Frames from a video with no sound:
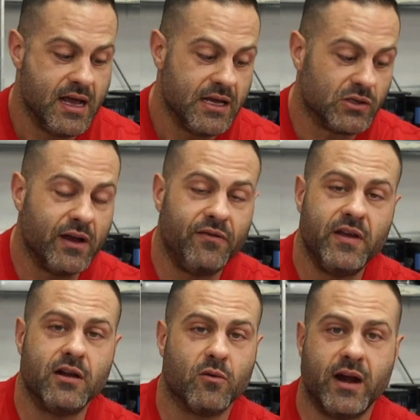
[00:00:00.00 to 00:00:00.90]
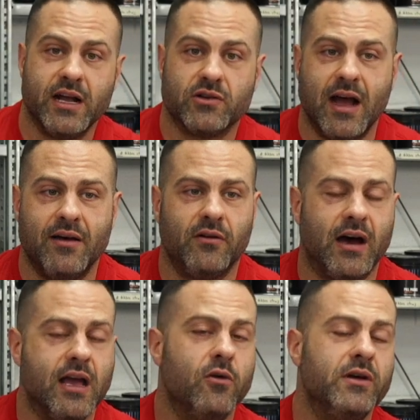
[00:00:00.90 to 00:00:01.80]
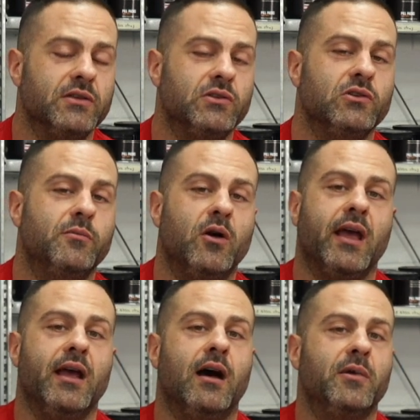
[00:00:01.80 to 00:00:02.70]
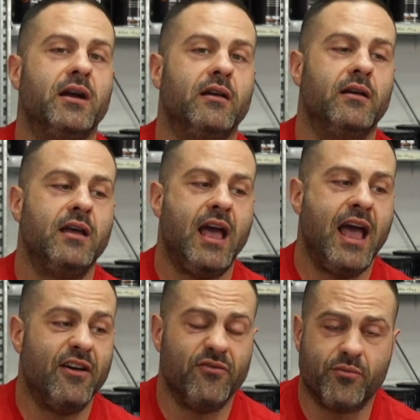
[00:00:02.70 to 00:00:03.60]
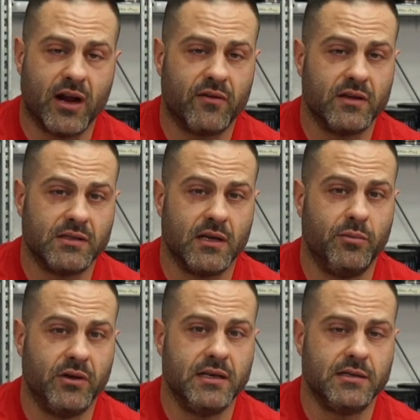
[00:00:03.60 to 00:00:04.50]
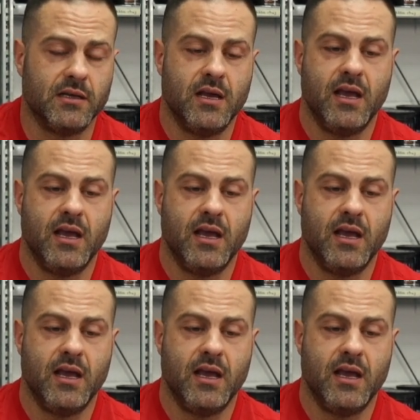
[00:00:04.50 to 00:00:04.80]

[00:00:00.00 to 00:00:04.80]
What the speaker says: So I figure when I travel, I always assume, okay, I'm gonna have breakfast someplace